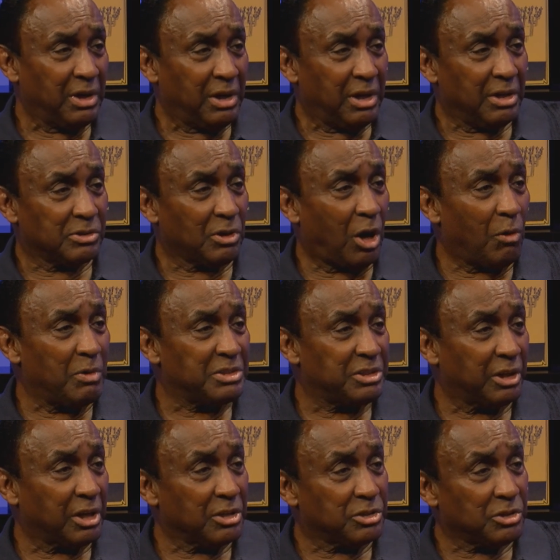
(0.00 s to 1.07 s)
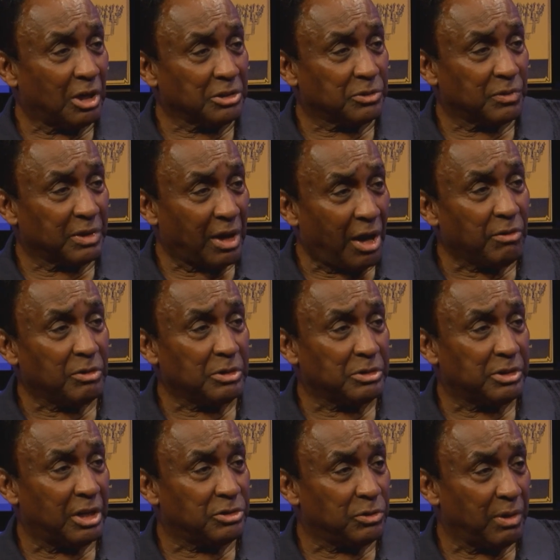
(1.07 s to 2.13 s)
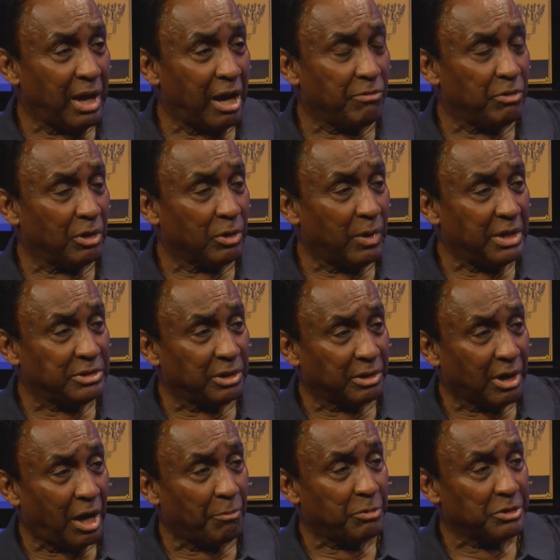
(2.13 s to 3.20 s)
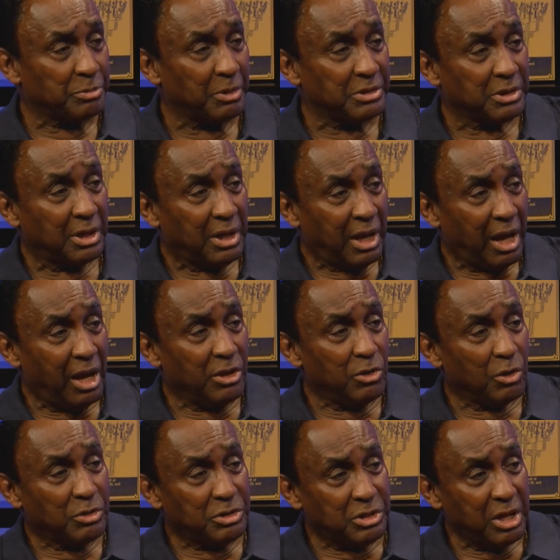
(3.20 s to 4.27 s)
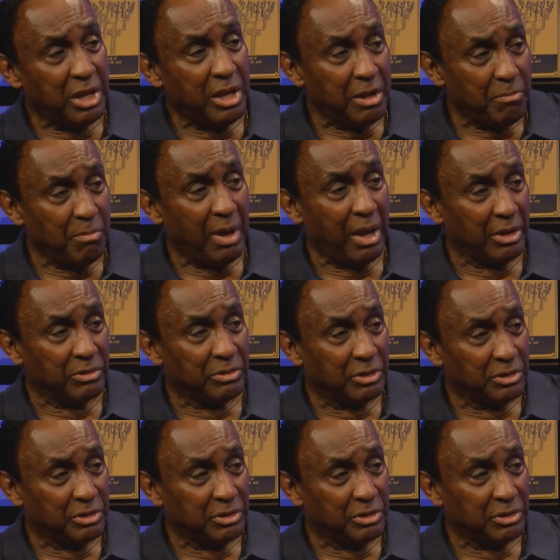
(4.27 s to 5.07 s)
It's always in conjunction with others that you have your greatest accomplishments and your teammates.